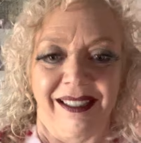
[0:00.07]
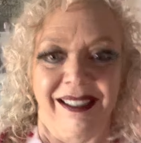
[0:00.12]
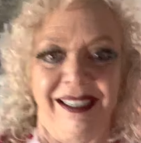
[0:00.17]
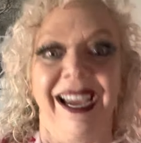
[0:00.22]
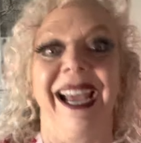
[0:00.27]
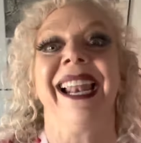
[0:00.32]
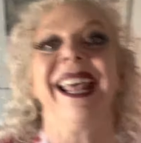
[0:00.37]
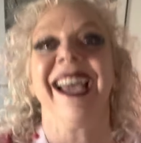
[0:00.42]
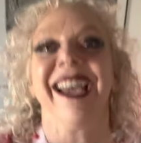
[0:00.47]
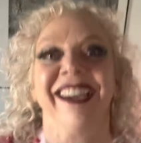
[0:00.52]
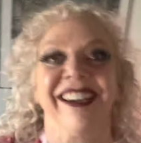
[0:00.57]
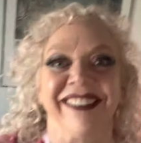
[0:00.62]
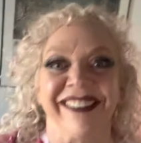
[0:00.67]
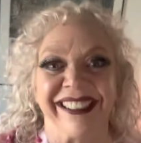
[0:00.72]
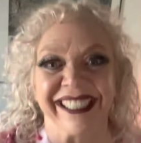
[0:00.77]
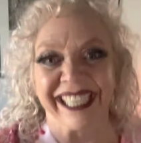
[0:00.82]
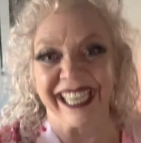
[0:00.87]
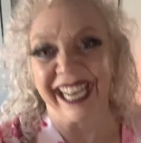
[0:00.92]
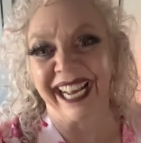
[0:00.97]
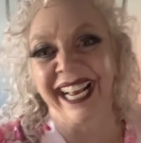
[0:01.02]
Hello!
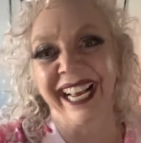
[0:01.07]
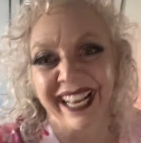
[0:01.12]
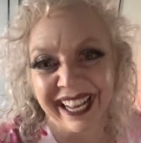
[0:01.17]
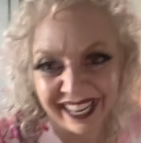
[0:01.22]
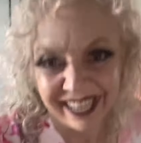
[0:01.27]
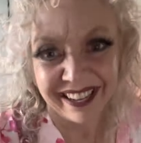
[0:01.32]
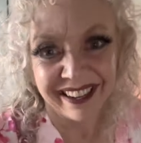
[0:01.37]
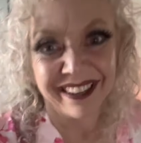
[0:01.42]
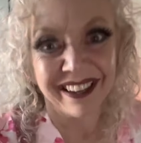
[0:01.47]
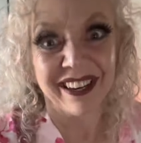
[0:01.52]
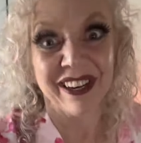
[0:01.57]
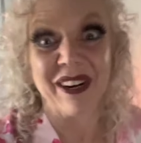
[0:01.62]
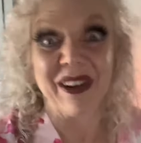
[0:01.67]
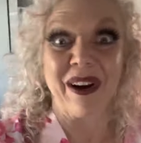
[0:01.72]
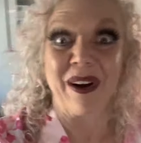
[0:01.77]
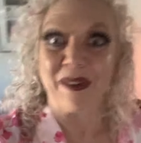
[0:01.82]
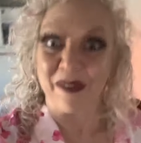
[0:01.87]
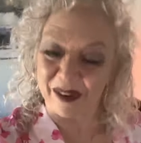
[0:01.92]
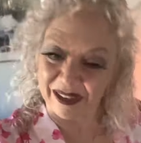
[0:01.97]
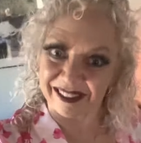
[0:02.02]

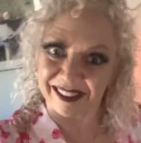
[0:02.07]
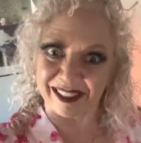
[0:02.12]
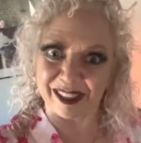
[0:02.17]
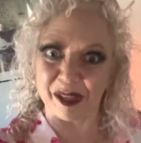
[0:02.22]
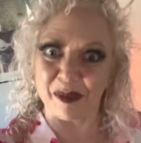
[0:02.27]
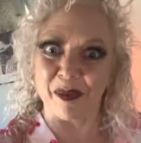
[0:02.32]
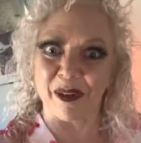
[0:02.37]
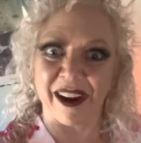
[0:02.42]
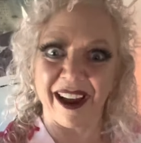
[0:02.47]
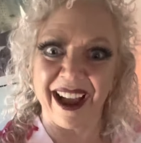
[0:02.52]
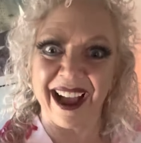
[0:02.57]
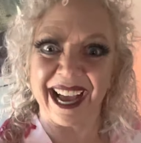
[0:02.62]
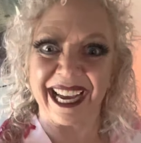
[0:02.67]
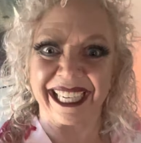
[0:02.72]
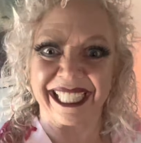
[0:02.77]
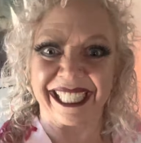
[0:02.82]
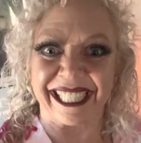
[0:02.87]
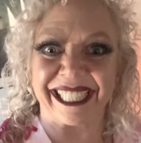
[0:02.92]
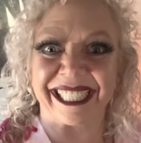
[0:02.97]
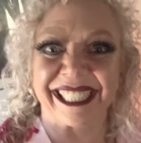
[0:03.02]
What a
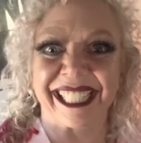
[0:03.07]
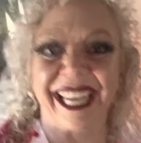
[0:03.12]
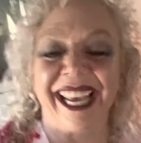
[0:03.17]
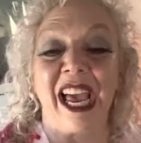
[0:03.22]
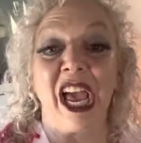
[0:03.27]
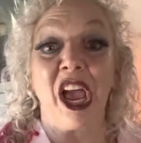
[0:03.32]
surprise!